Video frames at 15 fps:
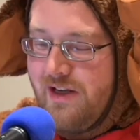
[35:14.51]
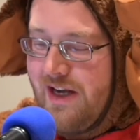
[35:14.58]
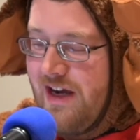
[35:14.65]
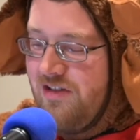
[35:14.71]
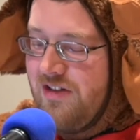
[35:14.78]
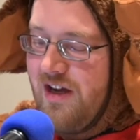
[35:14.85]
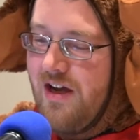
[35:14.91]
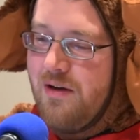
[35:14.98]

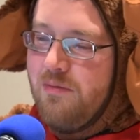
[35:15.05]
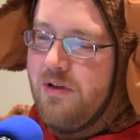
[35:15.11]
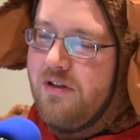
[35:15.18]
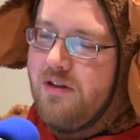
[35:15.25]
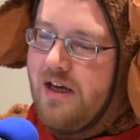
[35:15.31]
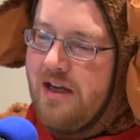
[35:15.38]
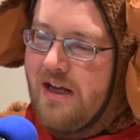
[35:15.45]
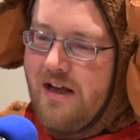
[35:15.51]
hashtag, but
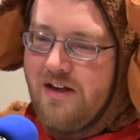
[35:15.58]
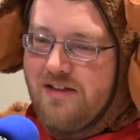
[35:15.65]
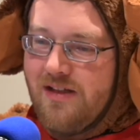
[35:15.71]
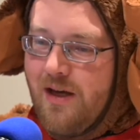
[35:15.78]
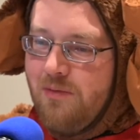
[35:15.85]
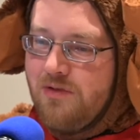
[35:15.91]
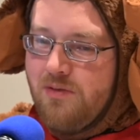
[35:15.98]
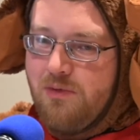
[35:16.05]
then
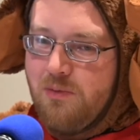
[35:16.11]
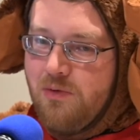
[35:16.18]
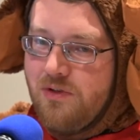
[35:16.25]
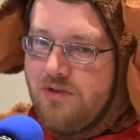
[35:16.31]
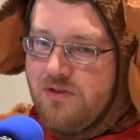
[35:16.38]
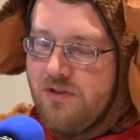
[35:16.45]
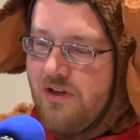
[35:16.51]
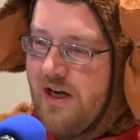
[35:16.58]
anytime somebody
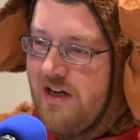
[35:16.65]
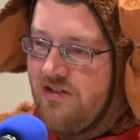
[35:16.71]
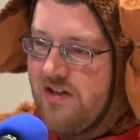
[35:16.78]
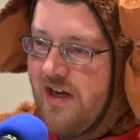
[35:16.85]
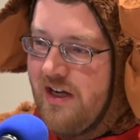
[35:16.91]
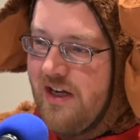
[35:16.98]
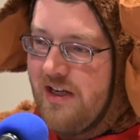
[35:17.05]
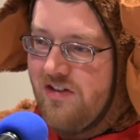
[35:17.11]
puts your
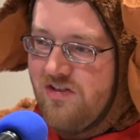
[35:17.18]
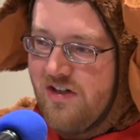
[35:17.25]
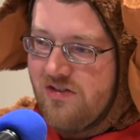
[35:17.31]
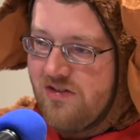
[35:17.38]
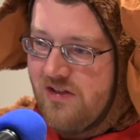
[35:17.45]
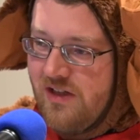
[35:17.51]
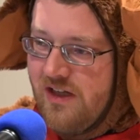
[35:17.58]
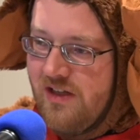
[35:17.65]
hashtag in, shares
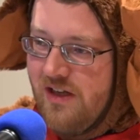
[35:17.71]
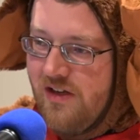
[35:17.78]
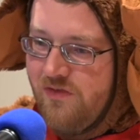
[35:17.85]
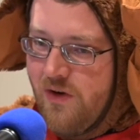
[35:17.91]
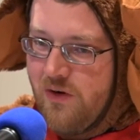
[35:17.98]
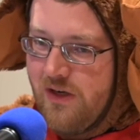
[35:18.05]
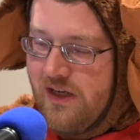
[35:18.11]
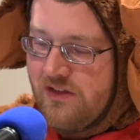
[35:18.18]
a
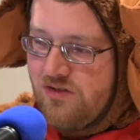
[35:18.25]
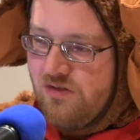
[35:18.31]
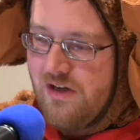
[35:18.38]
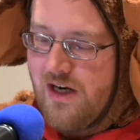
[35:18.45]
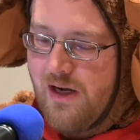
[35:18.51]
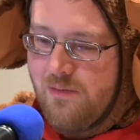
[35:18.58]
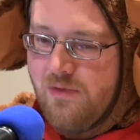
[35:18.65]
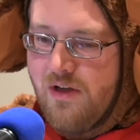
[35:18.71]
photo to
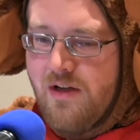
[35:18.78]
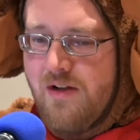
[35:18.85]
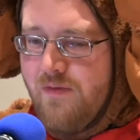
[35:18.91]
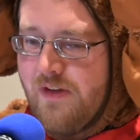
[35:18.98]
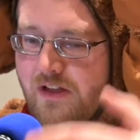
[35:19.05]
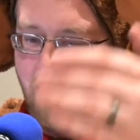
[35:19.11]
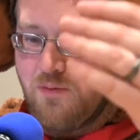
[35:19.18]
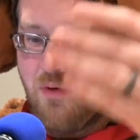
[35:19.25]
Instagram,
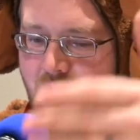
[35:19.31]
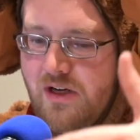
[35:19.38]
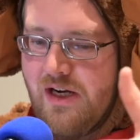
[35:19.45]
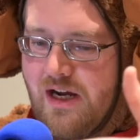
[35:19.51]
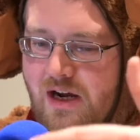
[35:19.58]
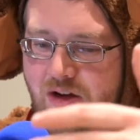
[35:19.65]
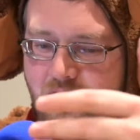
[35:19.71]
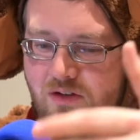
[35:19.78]
it's printed
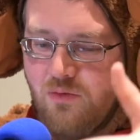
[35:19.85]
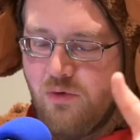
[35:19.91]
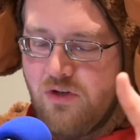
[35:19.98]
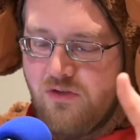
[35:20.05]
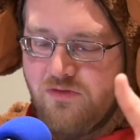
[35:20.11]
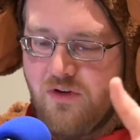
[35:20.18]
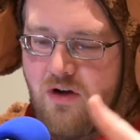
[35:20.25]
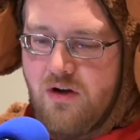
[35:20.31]
out there with their
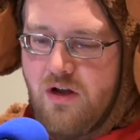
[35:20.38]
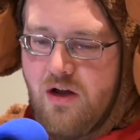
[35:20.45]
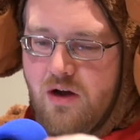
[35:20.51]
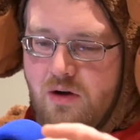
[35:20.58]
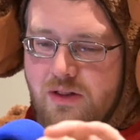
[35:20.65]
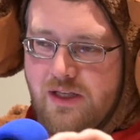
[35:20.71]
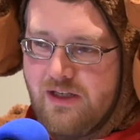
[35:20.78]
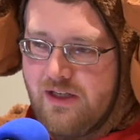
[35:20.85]
photo and then